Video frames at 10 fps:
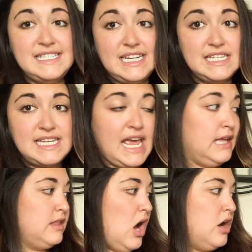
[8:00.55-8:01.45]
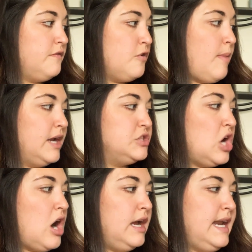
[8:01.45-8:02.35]
it didn't take long for my
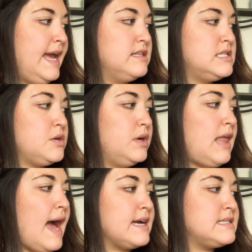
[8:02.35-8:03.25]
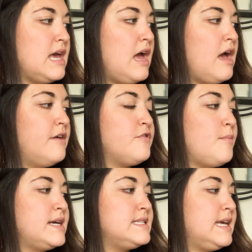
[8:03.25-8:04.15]
jaw and hands to relax and
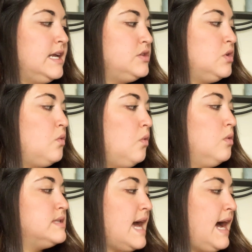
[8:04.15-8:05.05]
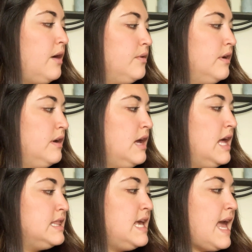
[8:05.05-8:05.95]
for my skin to cool down.
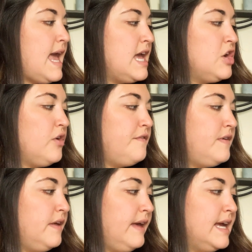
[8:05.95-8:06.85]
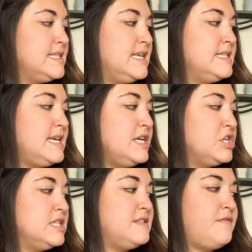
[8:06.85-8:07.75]
The angry feeling and
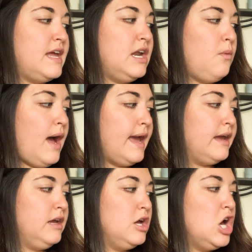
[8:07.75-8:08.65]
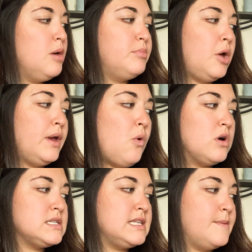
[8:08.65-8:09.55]
sensations faded away. Blowing
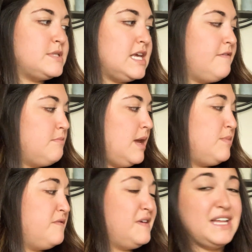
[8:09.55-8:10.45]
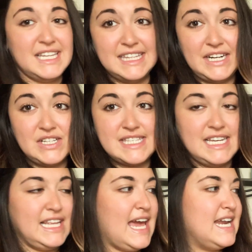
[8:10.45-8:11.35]
horse lips even made me feel a little
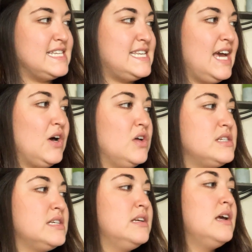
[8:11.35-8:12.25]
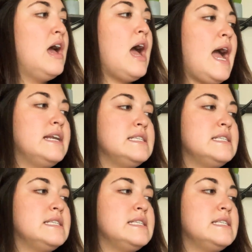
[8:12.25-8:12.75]
silly and it tickled. I